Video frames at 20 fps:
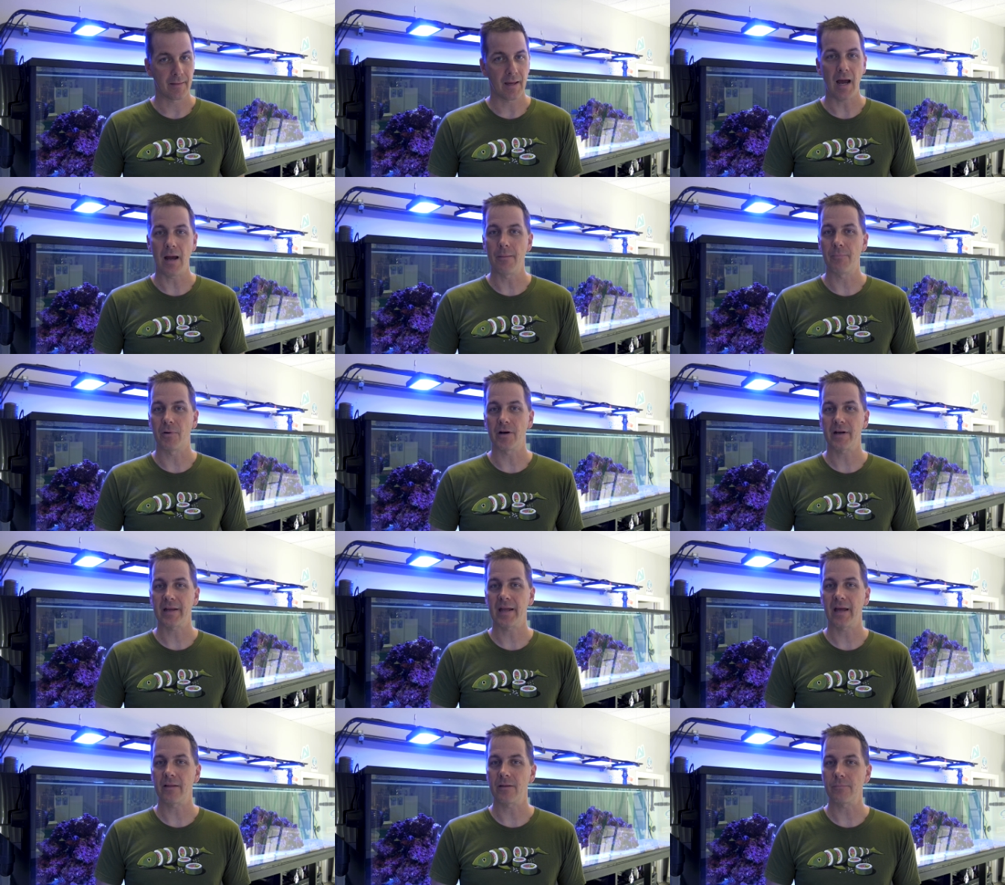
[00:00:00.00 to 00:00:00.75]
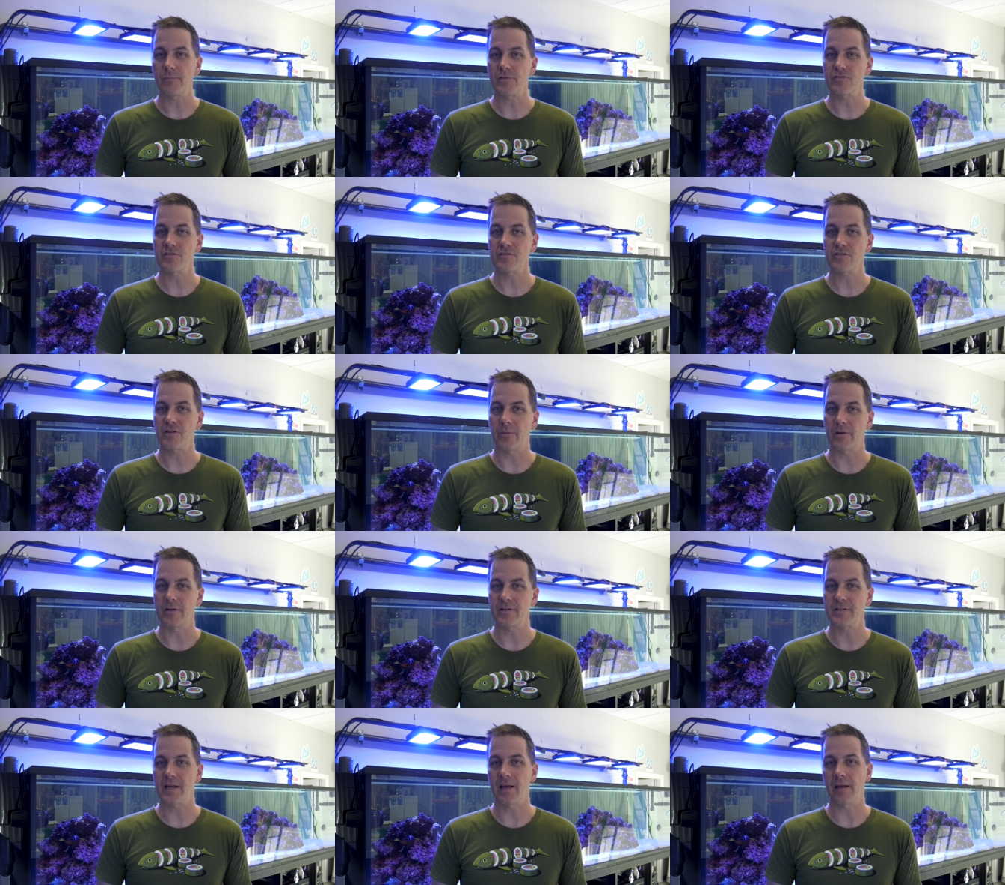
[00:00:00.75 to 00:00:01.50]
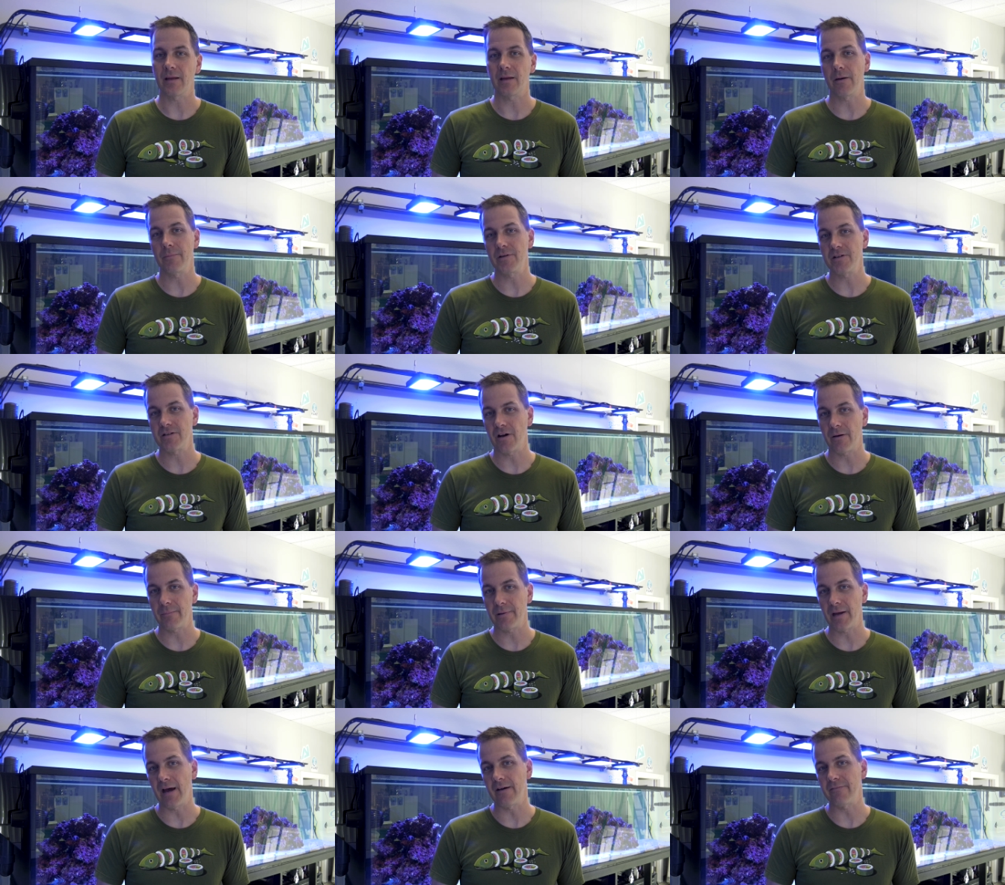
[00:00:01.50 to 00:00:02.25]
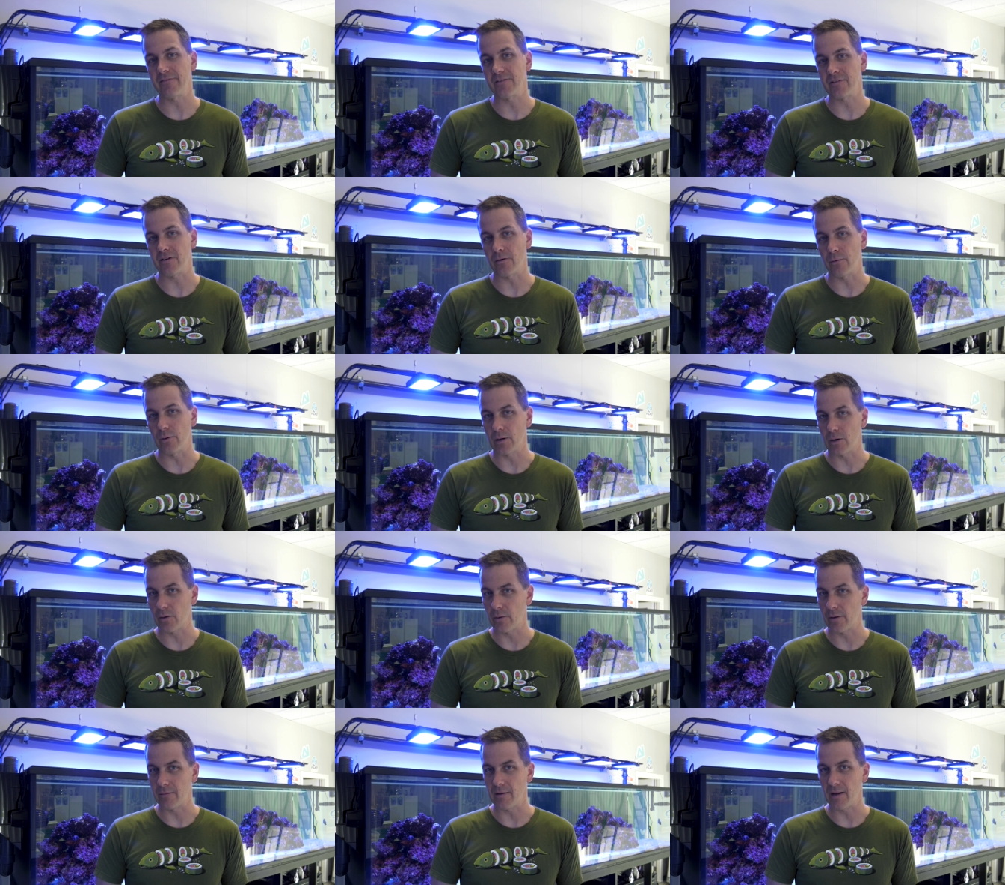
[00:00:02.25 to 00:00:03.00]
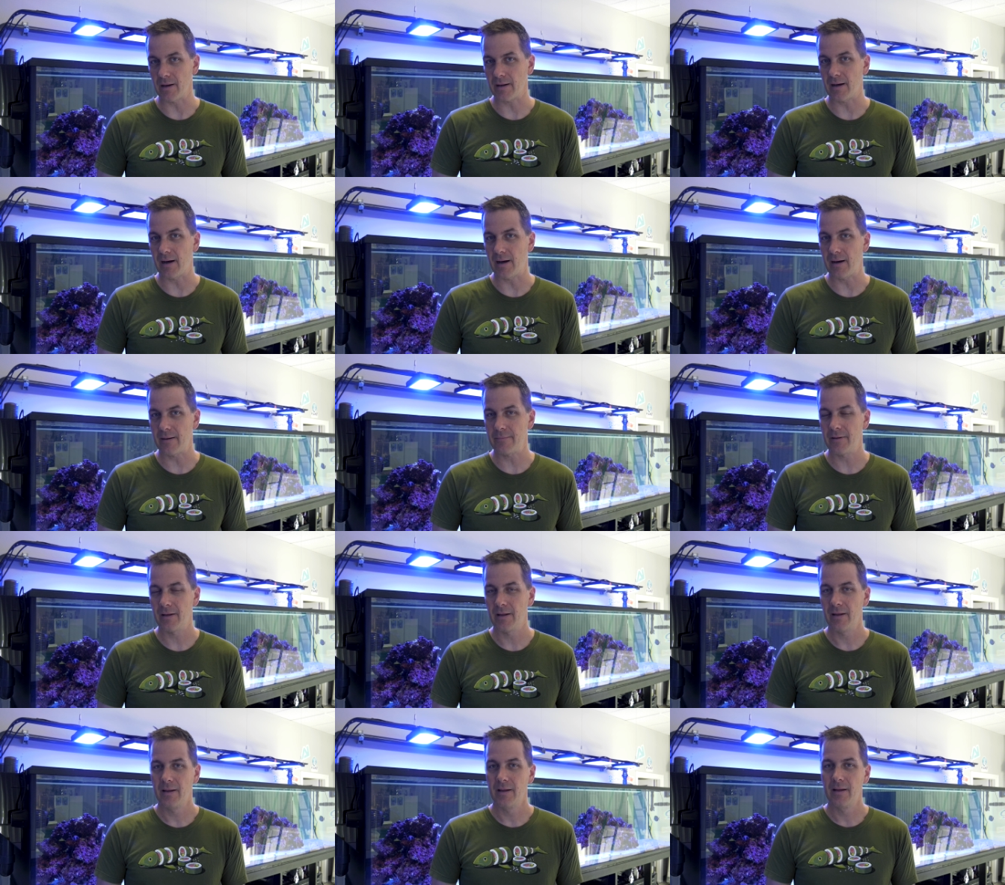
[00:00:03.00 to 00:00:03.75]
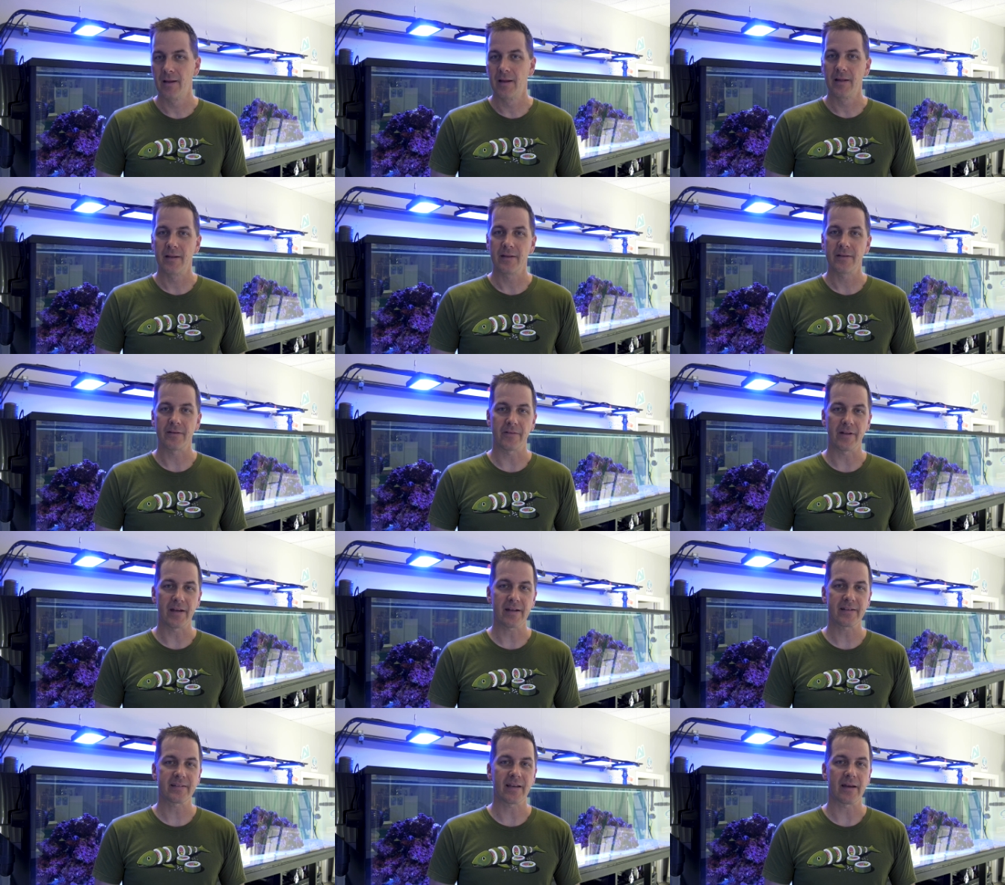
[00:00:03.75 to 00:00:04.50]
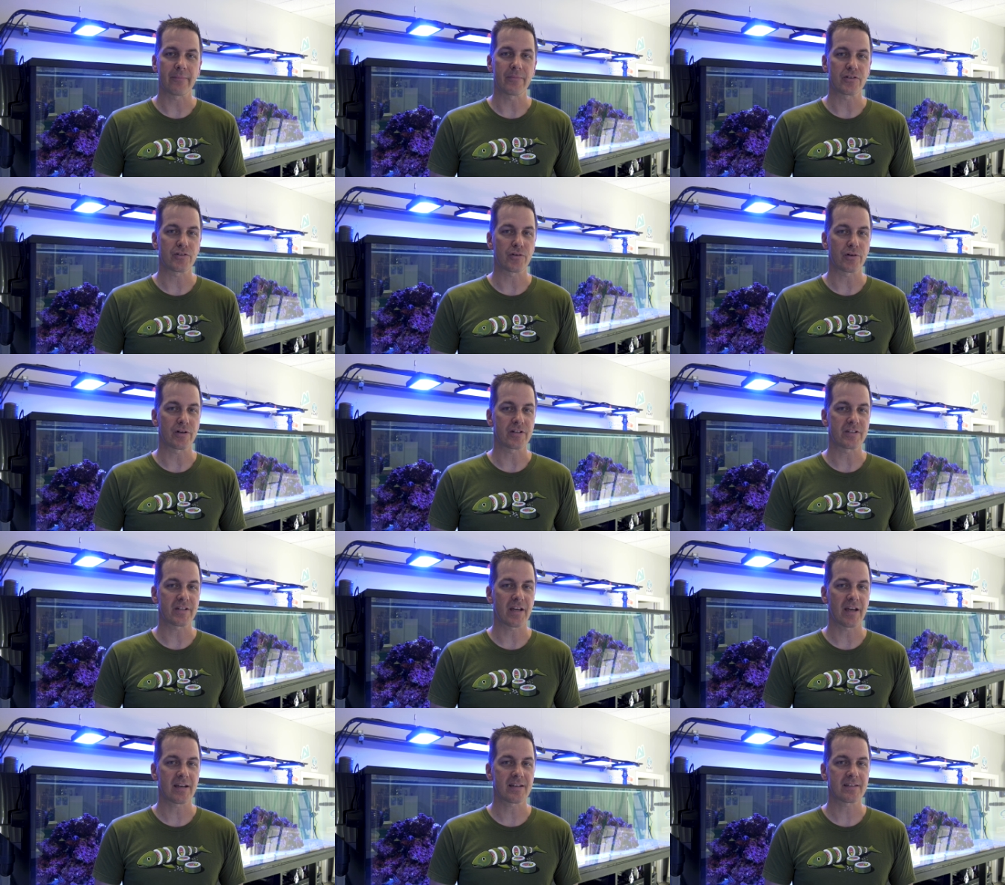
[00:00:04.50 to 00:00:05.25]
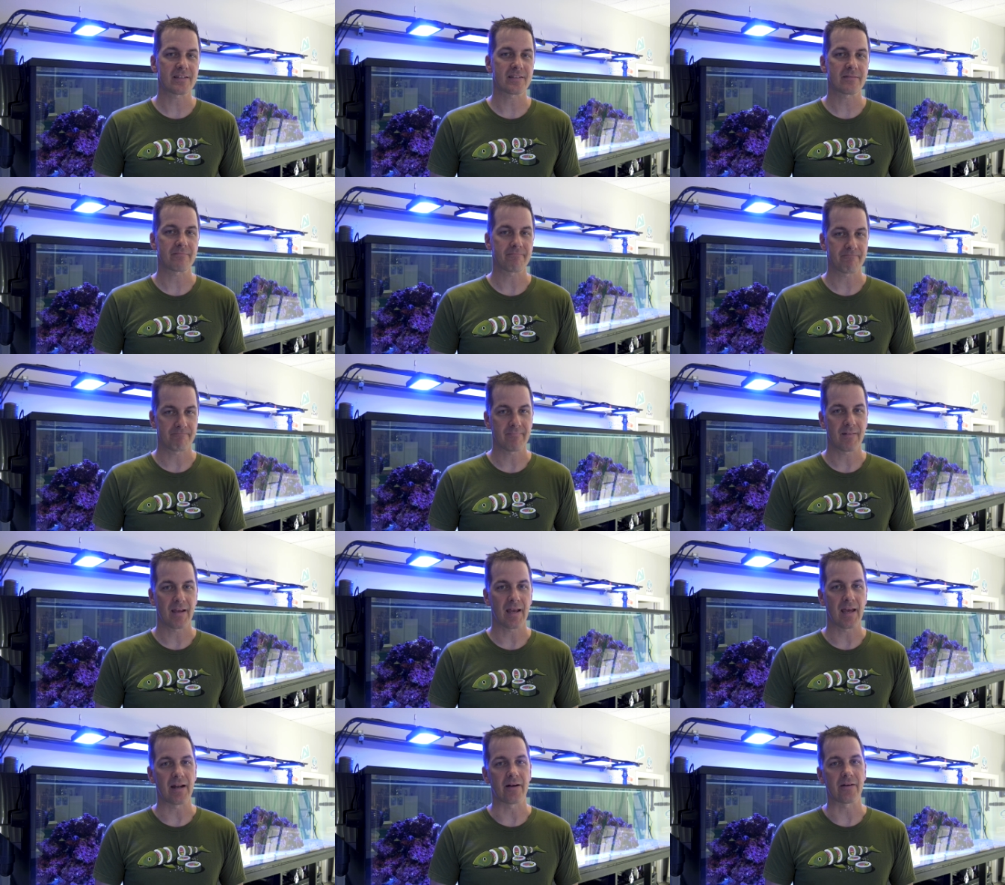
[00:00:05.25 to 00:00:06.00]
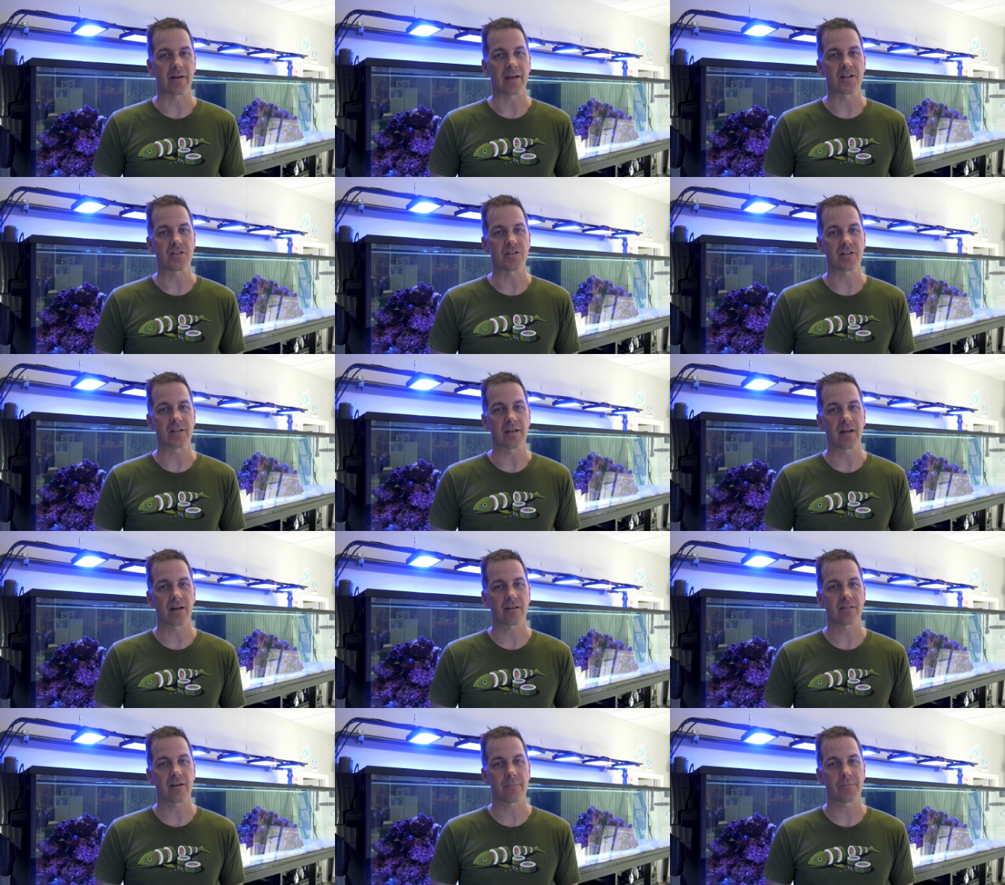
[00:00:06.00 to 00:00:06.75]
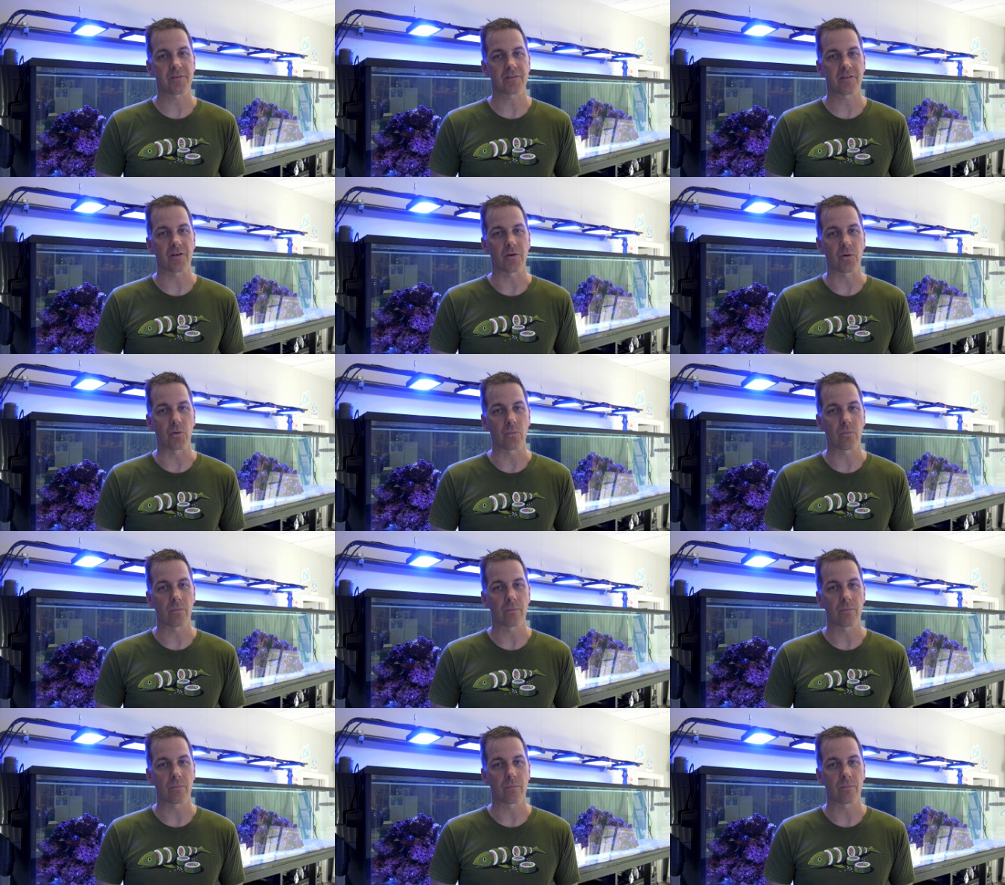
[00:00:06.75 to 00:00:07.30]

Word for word: I'm Mark Callahan, Mr. Saltwater Tank, coming to you on behalf of saltwateraquarium.com. Till next time, enjoy your tanks, and I'll catch you in the next episode.